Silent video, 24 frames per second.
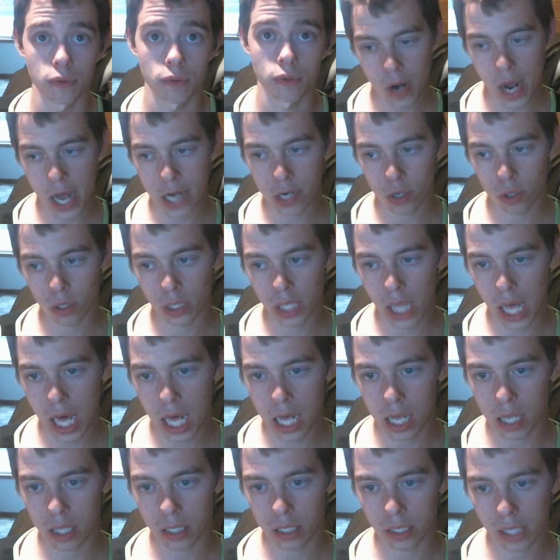You know, I know a
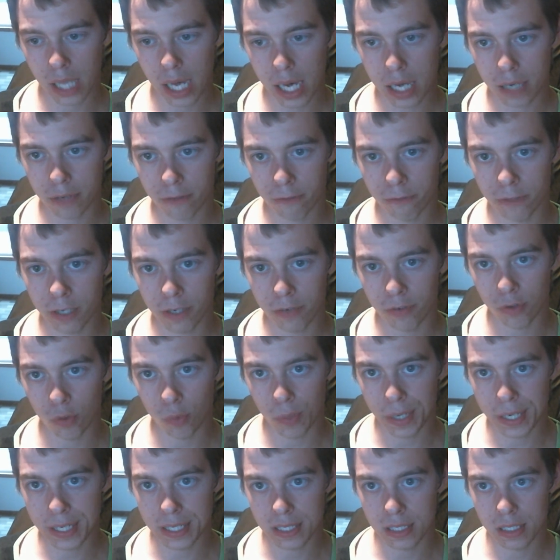lot, a lot of
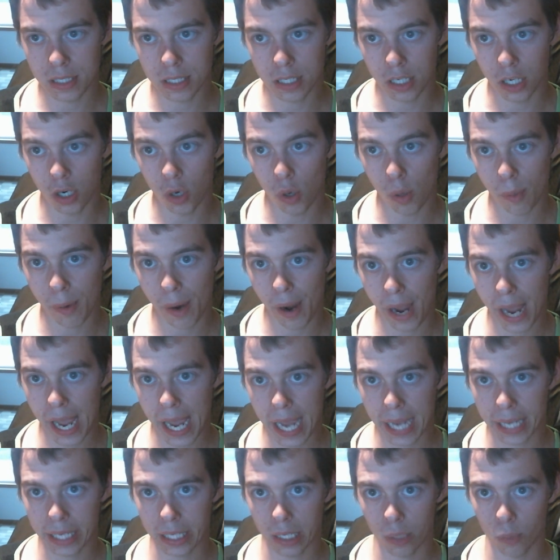different ways to go about
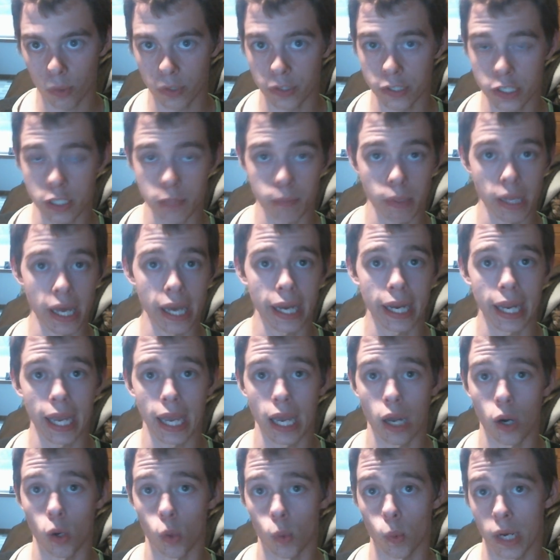hacking, whether it's black
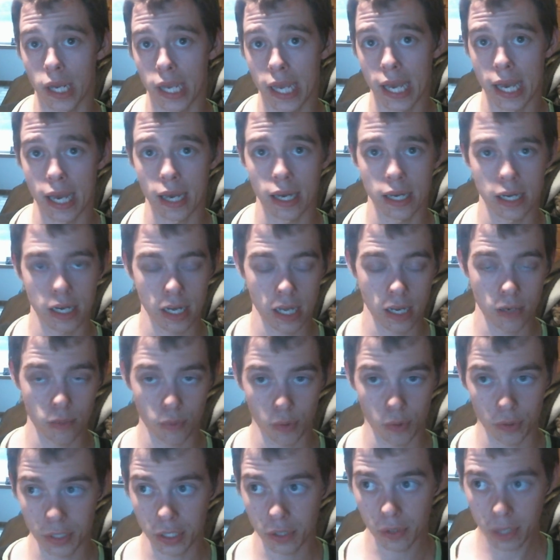hat or white hat, and I
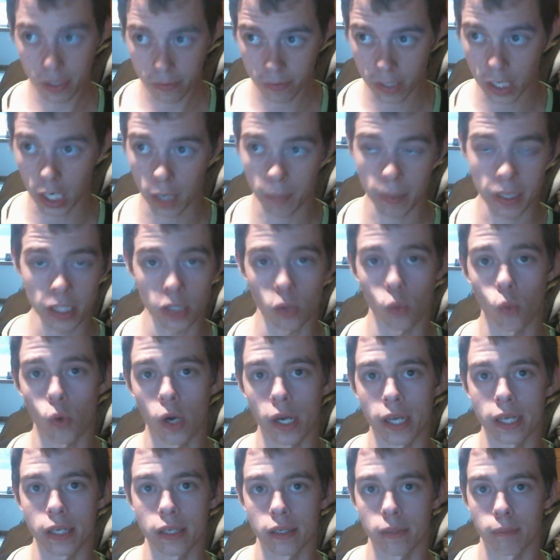really don't even care about the
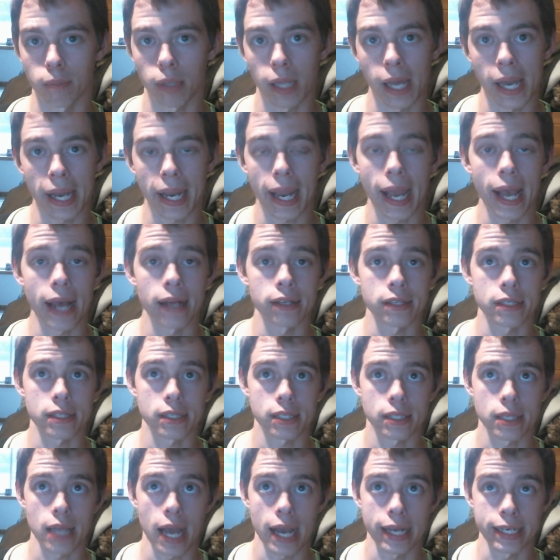white and black hat
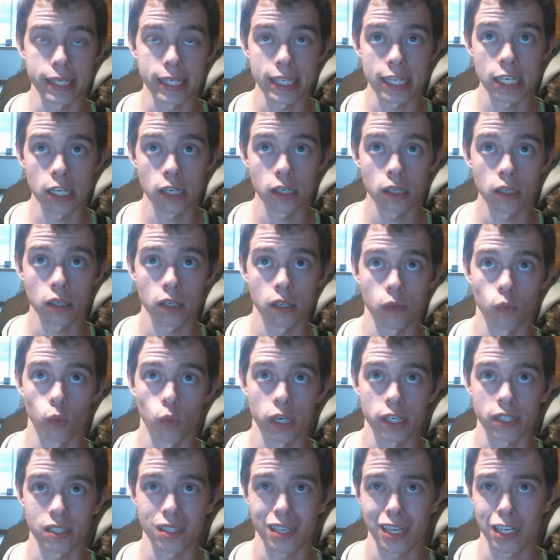idea and
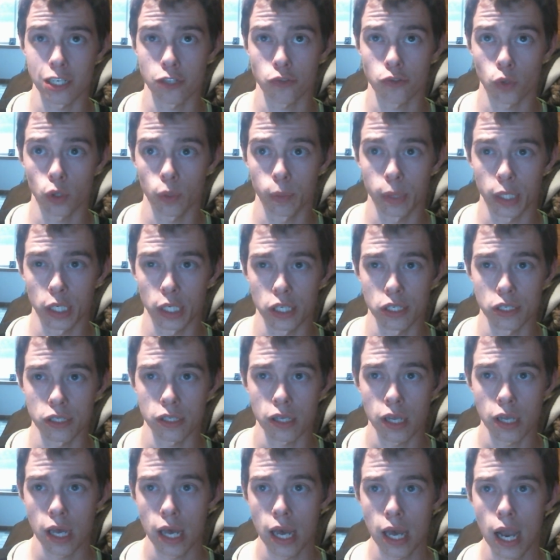what it stands for
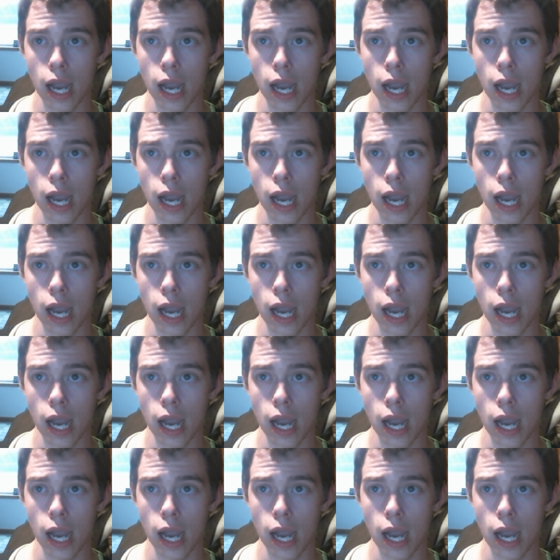because